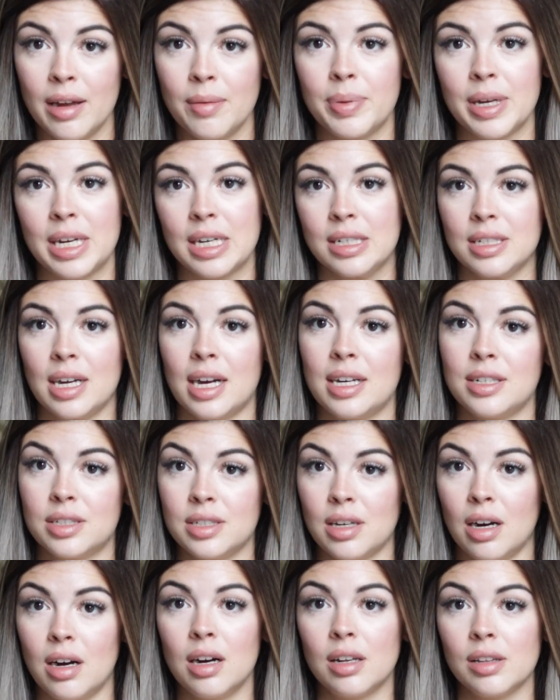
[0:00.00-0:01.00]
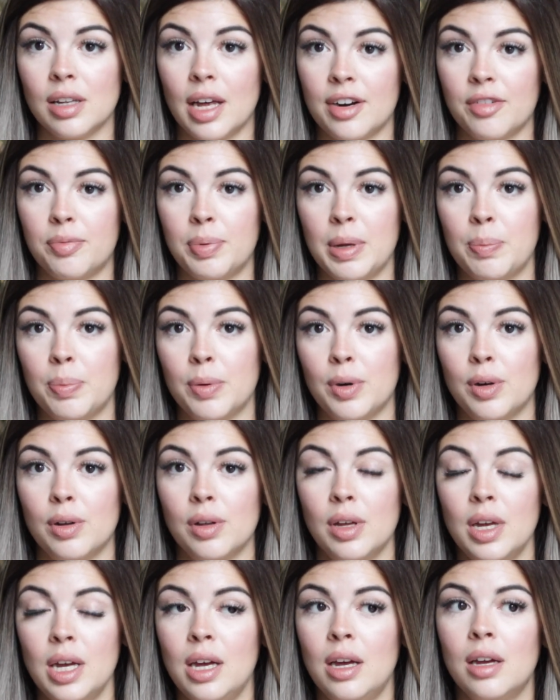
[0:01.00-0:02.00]
because I saw a lot of
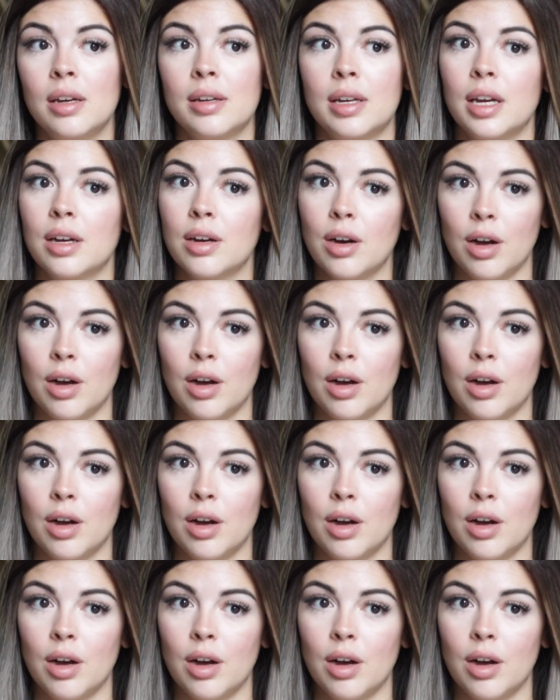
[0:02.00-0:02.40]
people get